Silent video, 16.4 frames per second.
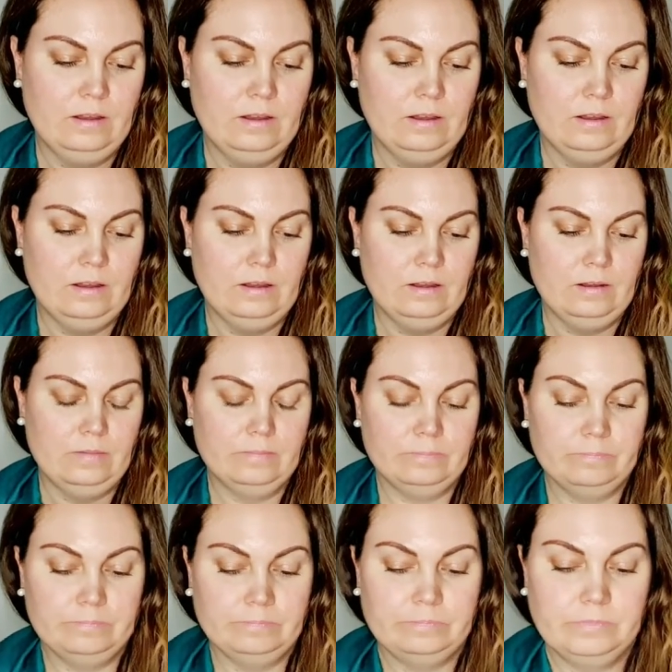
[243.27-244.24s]
And
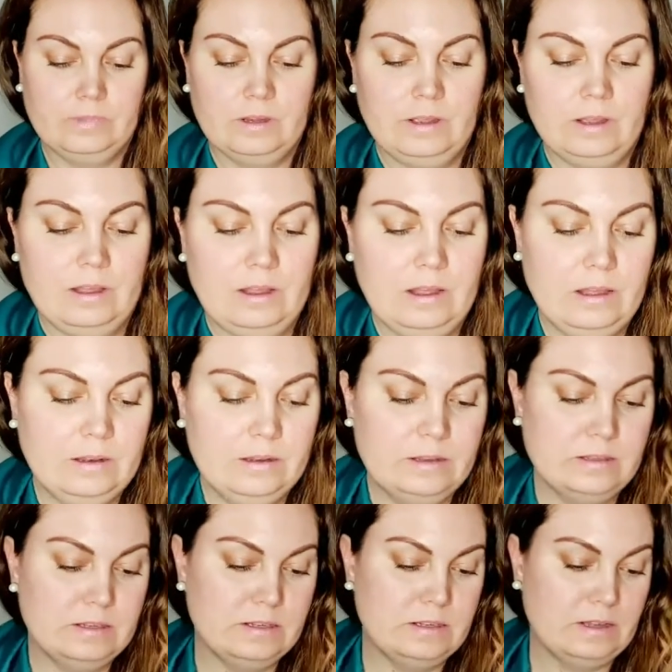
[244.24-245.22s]

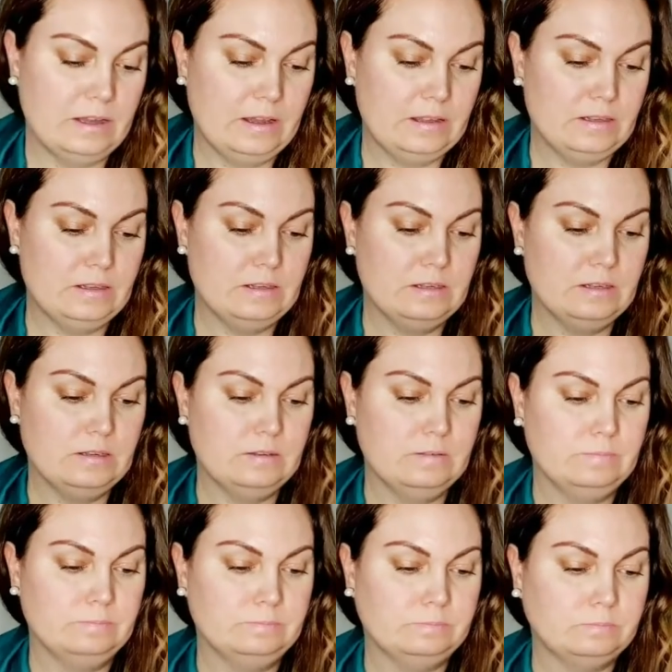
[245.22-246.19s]
it says
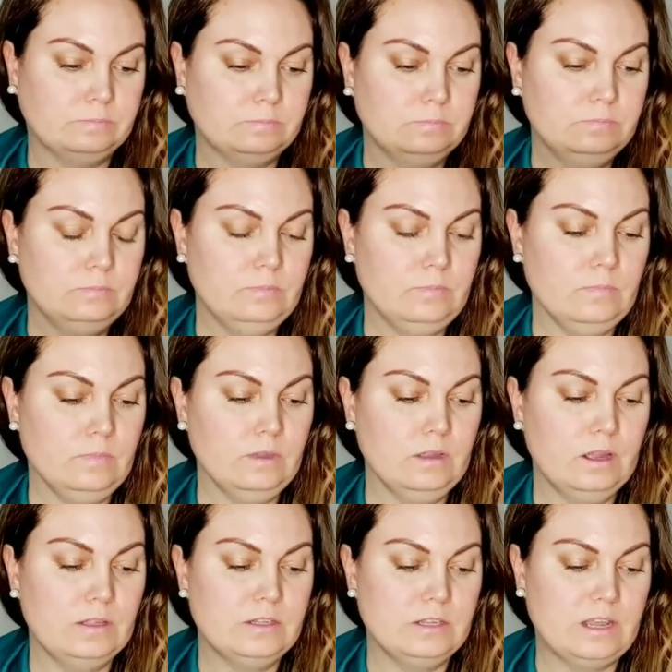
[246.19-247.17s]

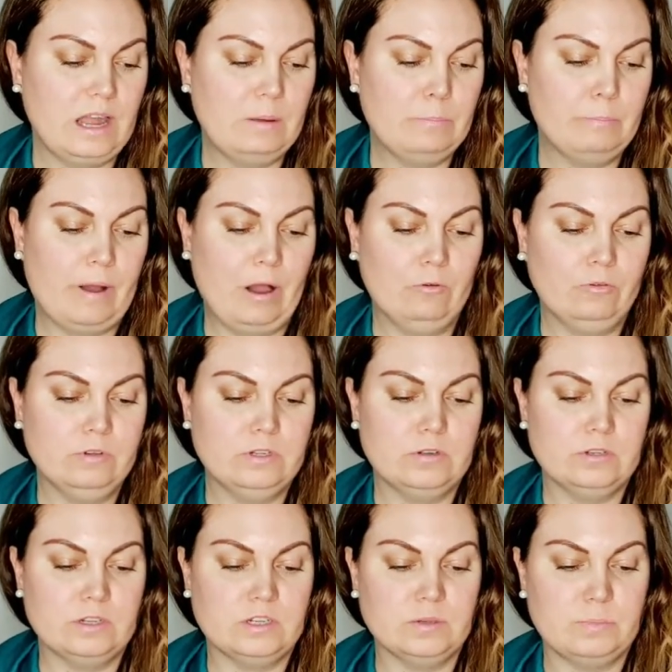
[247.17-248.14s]
it's a £9, so
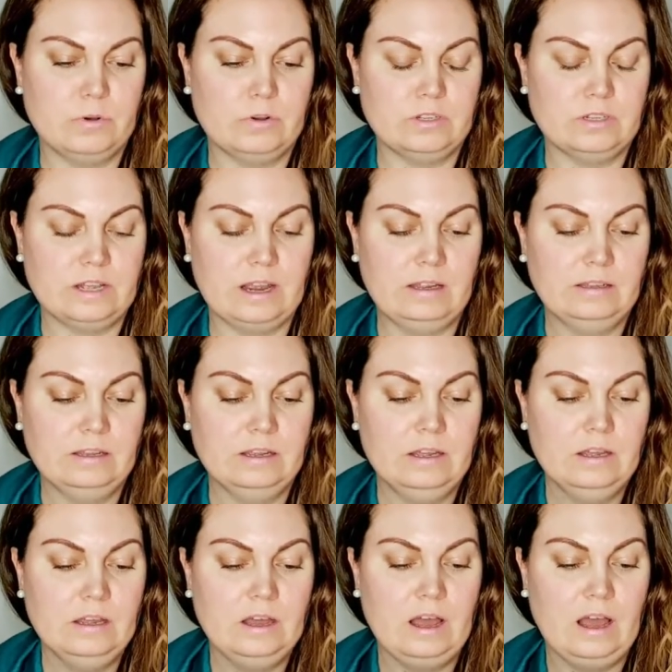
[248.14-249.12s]
it's a small size.
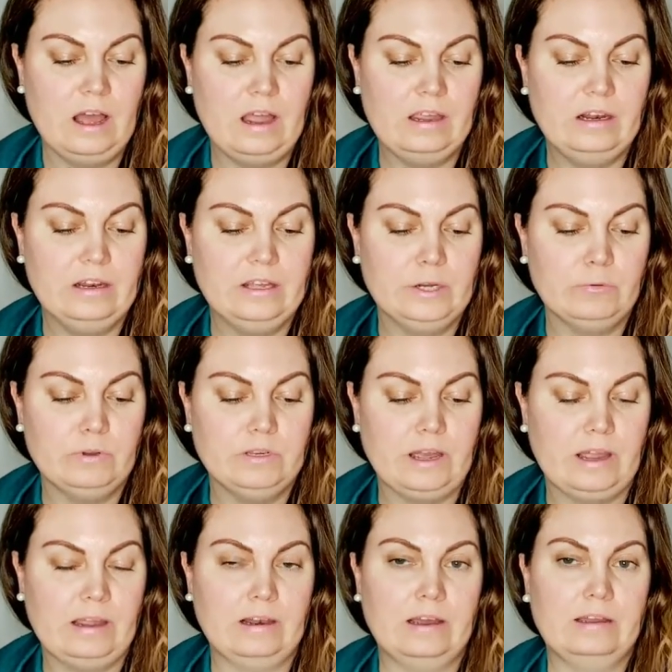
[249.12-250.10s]
Eye liquid
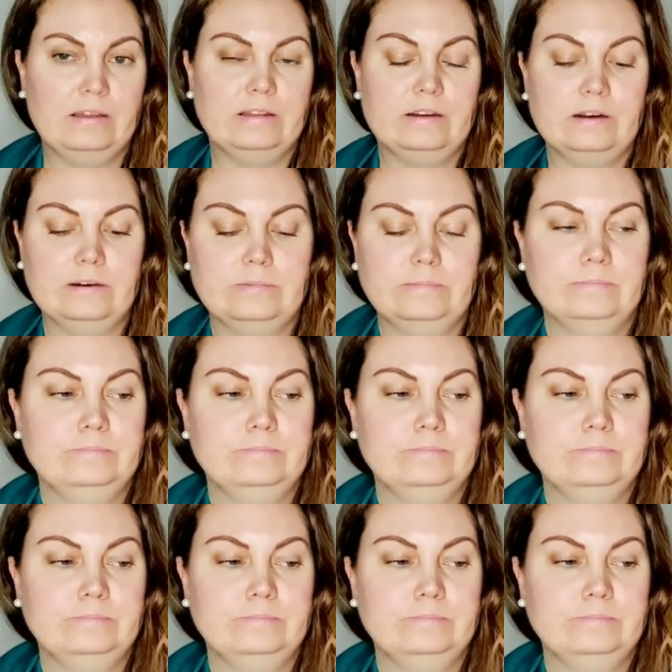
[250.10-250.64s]
eyeliner.